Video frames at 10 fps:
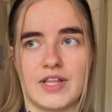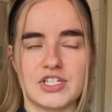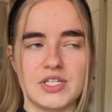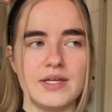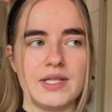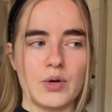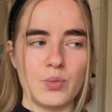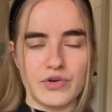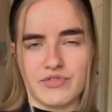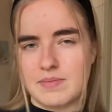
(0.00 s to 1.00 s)
Actually, like
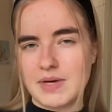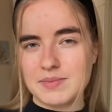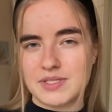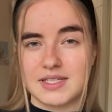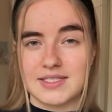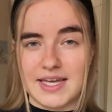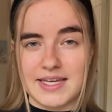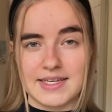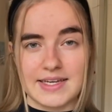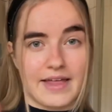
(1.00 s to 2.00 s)
one of them I'm still
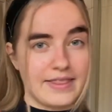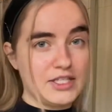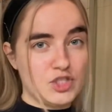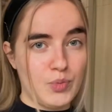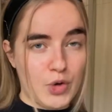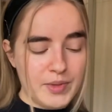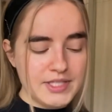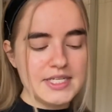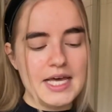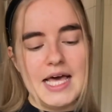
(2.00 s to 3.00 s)
taking at this
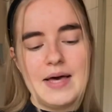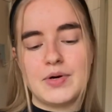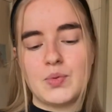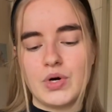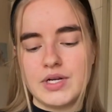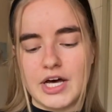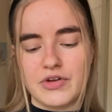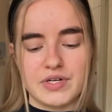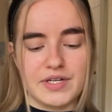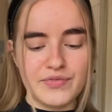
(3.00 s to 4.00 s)
moment, but one I
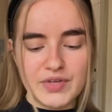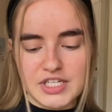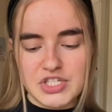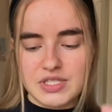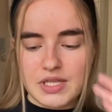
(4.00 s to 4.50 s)
already finished.